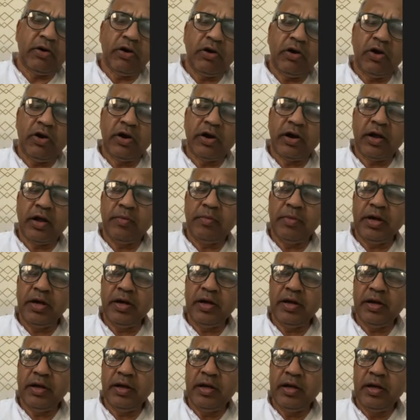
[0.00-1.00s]
Lord
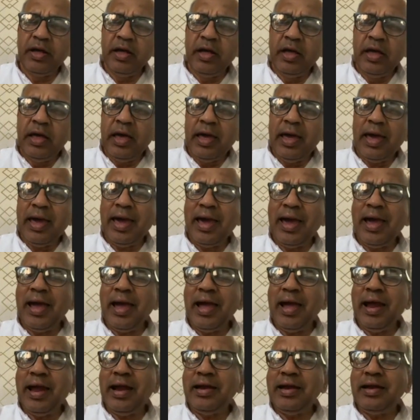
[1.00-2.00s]
Rama,
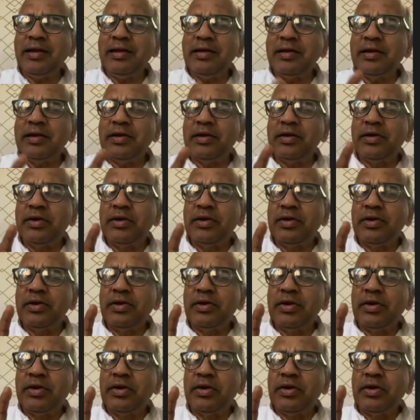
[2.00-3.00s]
and
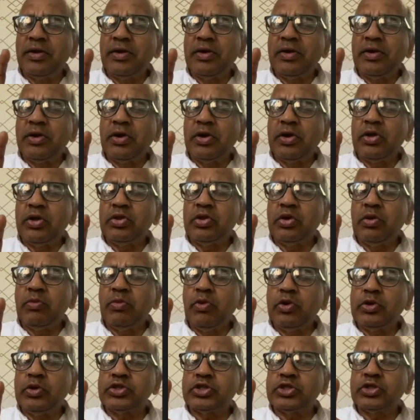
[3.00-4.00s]
in the
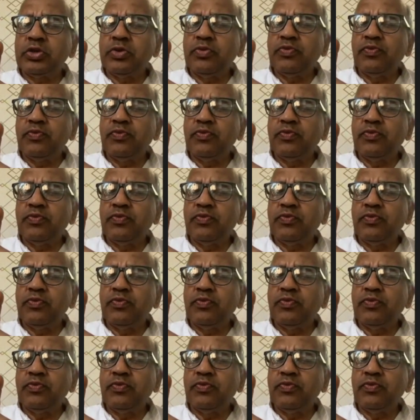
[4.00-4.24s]
most